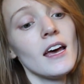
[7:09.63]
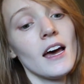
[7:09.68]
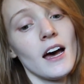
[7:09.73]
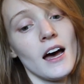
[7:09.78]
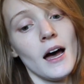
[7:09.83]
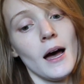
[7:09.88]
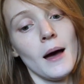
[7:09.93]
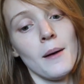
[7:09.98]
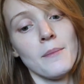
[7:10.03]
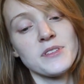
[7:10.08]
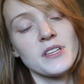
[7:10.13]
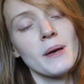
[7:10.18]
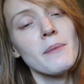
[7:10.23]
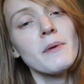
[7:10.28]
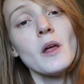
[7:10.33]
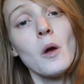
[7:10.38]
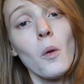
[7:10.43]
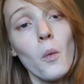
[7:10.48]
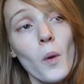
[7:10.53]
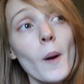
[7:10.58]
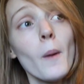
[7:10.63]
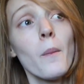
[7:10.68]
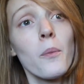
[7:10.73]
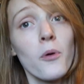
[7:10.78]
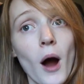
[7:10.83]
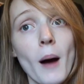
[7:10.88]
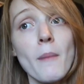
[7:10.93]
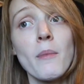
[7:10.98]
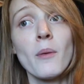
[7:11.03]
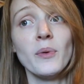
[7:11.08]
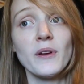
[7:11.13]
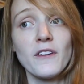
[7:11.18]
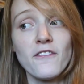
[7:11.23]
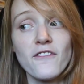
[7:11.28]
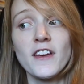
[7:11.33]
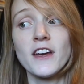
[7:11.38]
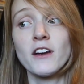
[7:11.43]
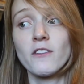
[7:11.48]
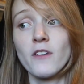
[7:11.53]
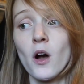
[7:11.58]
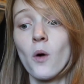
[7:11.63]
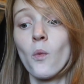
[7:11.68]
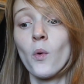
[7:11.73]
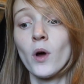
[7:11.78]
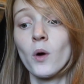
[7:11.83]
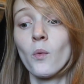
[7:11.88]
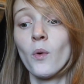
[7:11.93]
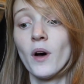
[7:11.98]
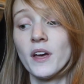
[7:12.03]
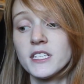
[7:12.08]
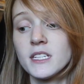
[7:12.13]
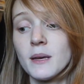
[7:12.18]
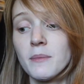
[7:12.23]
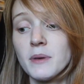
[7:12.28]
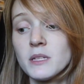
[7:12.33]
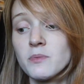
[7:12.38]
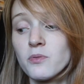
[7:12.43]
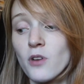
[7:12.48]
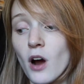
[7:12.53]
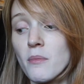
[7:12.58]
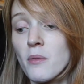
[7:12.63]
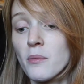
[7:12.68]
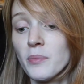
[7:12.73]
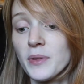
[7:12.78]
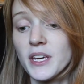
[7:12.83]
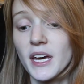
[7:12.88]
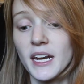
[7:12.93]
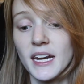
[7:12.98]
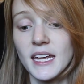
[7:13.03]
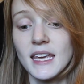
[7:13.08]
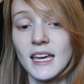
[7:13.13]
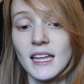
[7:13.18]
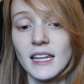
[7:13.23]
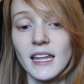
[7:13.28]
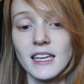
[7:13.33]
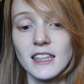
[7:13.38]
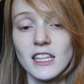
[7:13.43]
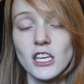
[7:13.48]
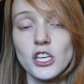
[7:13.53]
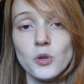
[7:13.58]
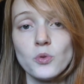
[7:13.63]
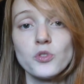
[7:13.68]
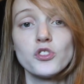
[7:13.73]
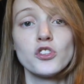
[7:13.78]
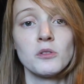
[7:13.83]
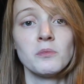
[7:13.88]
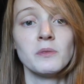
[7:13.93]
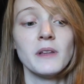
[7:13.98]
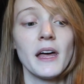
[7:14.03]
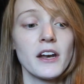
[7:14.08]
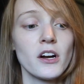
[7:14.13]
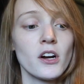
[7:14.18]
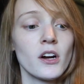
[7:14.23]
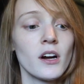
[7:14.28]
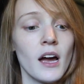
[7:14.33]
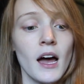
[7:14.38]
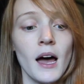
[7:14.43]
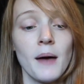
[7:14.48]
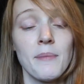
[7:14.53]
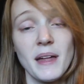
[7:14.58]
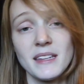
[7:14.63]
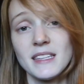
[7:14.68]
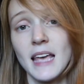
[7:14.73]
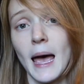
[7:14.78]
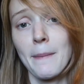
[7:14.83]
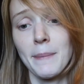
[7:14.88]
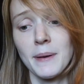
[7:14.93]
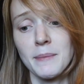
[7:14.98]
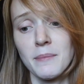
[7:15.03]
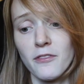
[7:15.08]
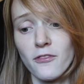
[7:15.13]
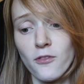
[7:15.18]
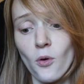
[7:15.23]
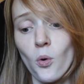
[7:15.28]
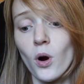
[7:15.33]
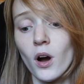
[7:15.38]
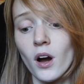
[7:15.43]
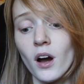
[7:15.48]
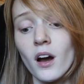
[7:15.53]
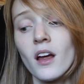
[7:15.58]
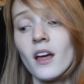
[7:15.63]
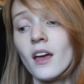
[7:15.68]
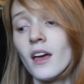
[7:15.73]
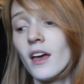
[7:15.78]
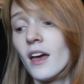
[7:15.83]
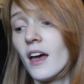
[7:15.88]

Somebody will probably figure out what it was. Somebody's probably gonna get, like, the YouTube letter. That's happened before.